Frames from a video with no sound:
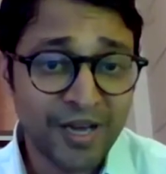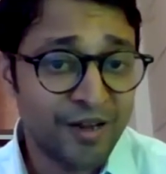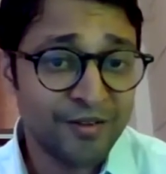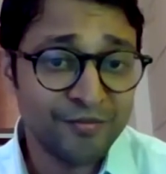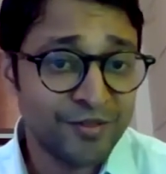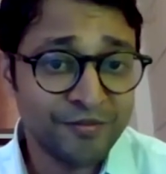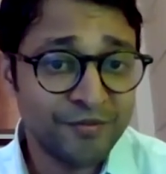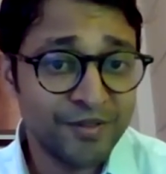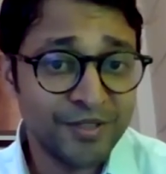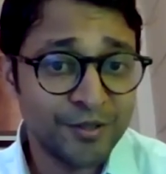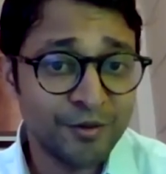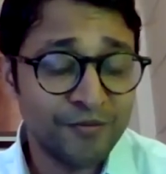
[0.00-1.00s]
have a
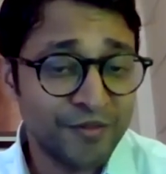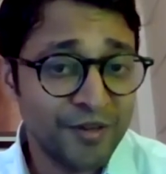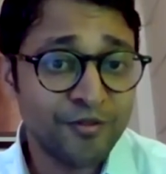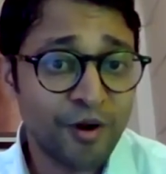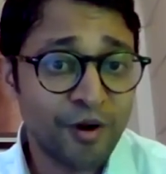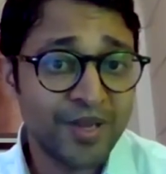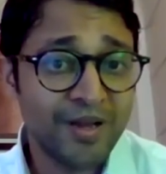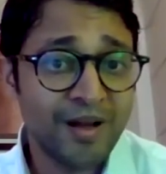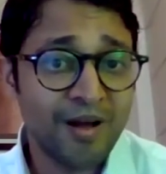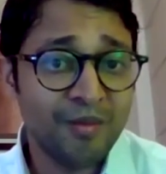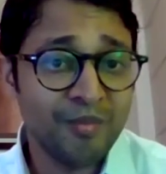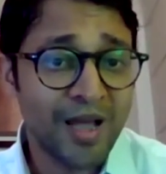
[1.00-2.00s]
you know a philanthropic
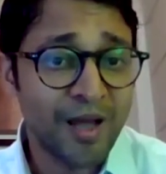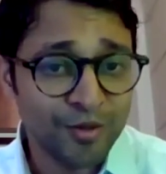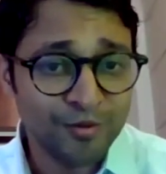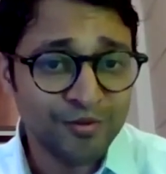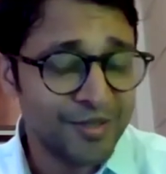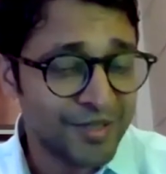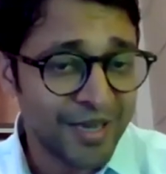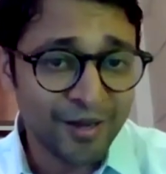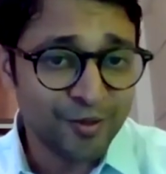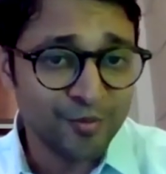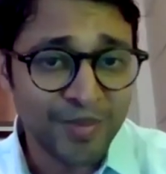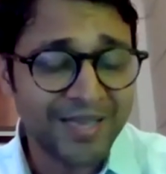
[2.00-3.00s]
arm how are you think how are
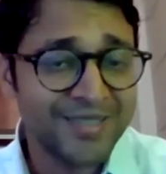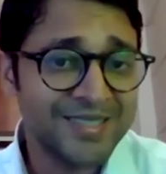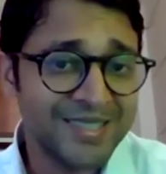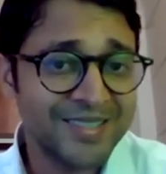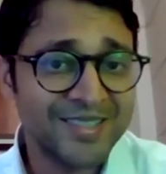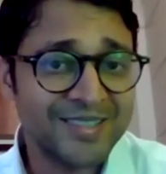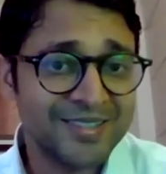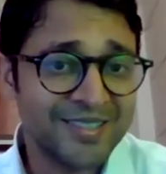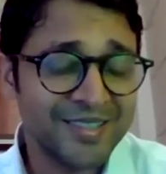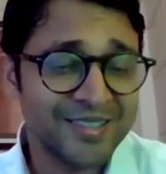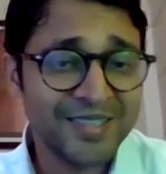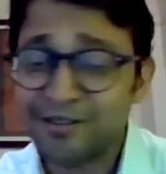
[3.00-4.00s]
you balancing these
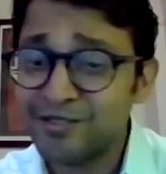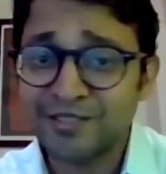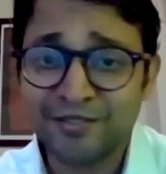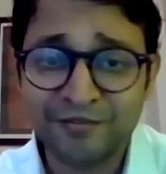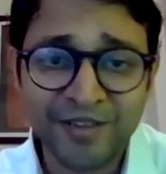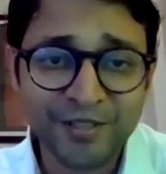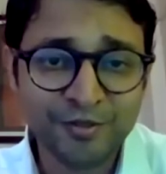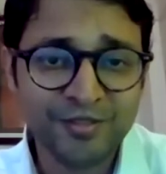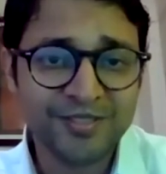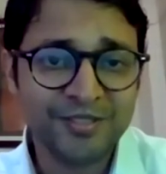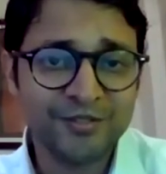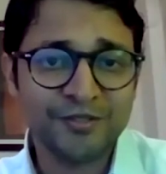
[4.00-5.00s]
things how does it affect your
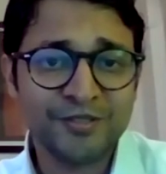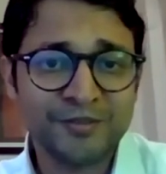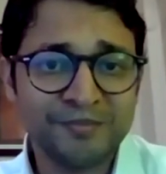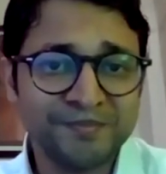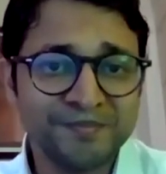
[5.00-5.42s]
decisions